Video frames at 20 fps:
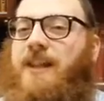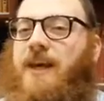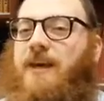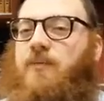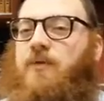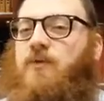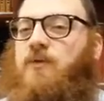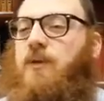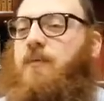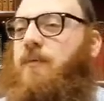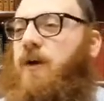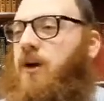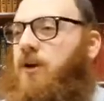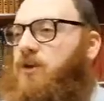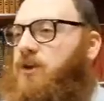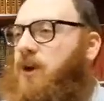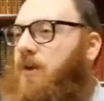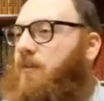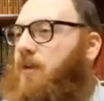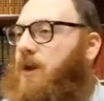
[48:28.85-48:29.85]
Like between Baruch
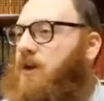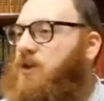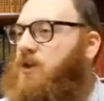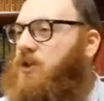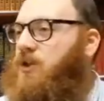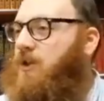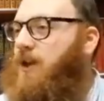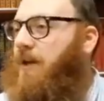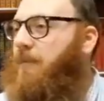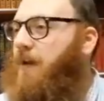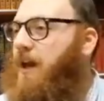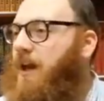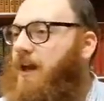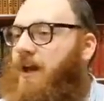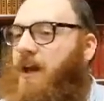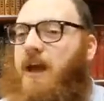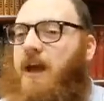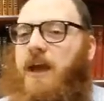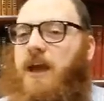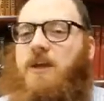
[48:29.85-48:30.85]
Shamar and Yishtabach,
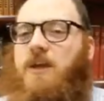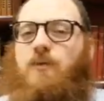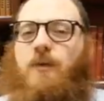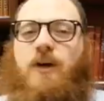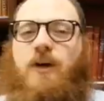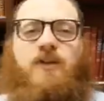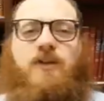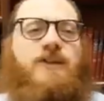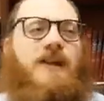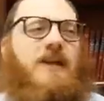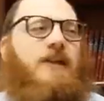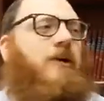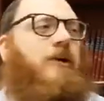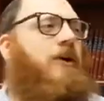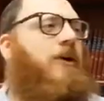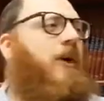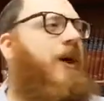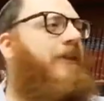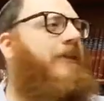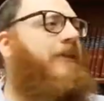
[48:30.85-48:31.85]
is where you say, look
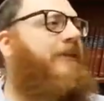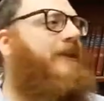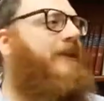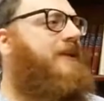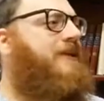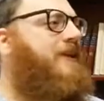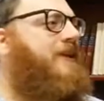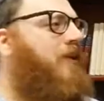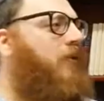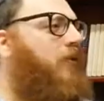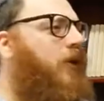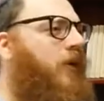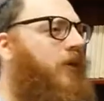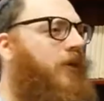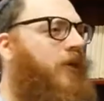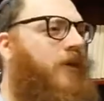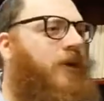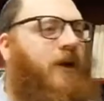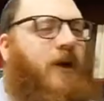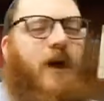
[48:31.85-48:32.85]
at all the things in the world
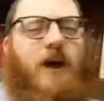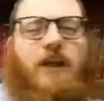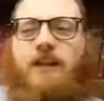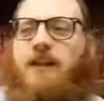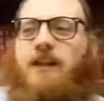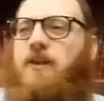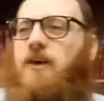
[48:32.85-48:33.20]
that are godly.